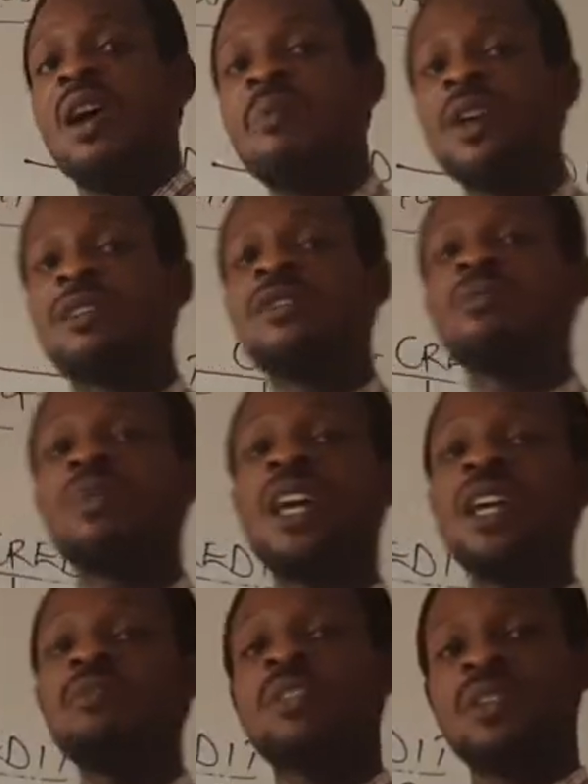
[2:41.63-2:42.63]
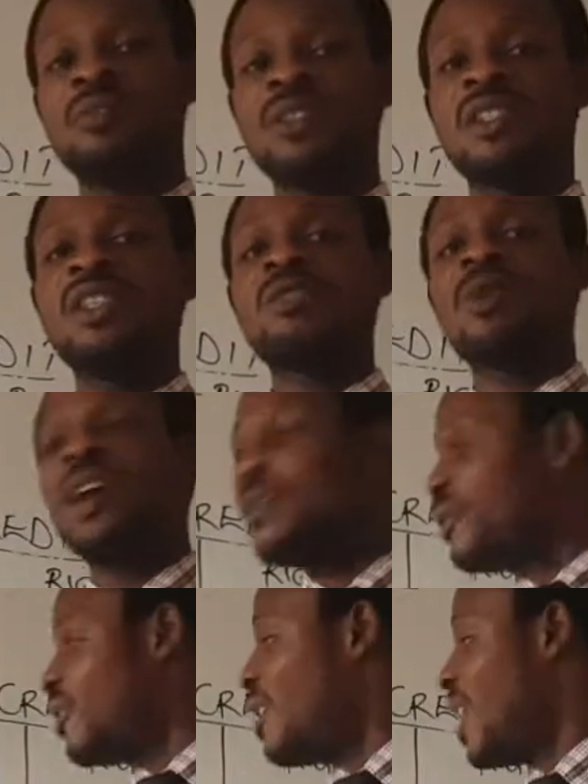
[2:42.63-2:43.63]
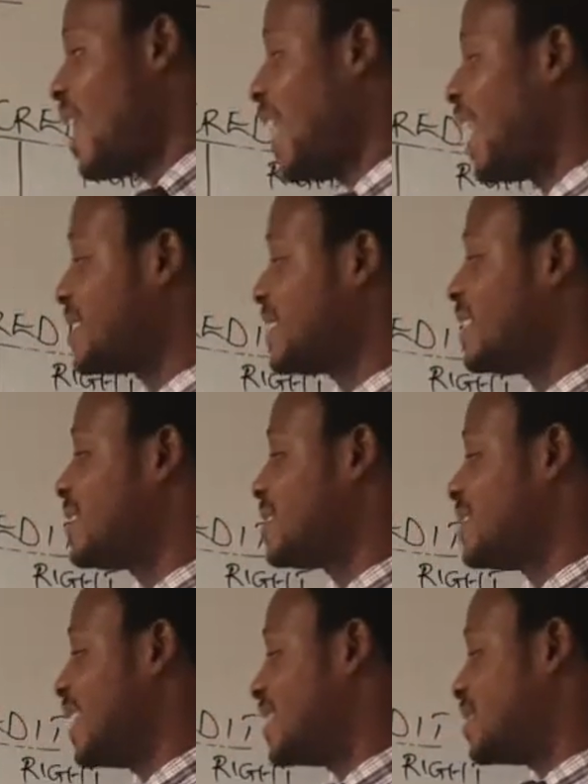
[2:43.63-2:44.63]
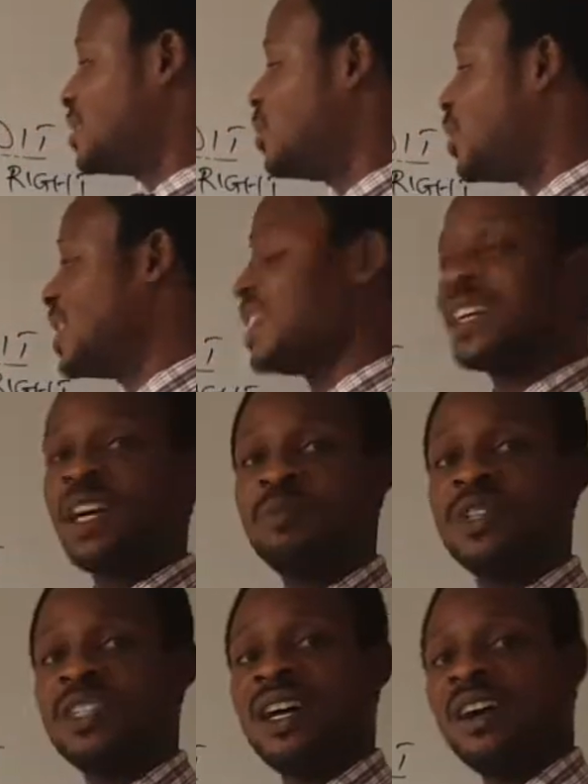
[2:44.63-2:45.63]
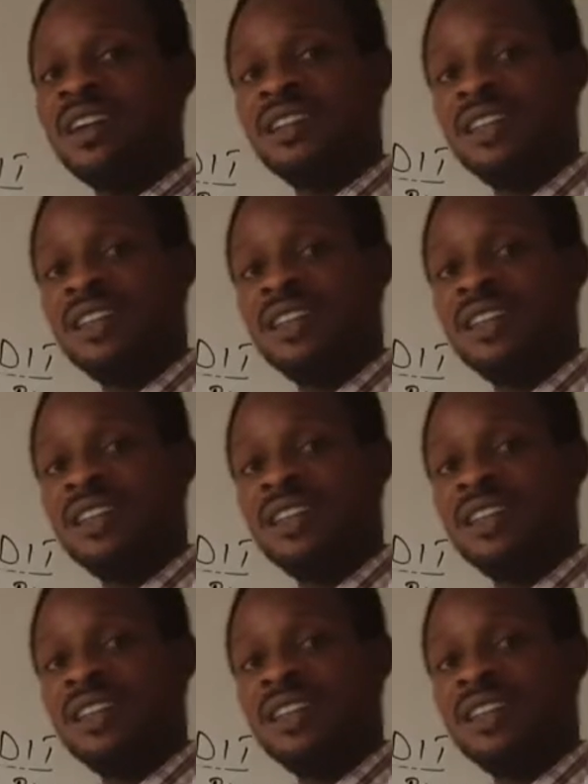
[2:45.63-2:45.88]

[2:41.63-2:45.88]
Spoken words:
But sometimes the business will have assets that is more than capital.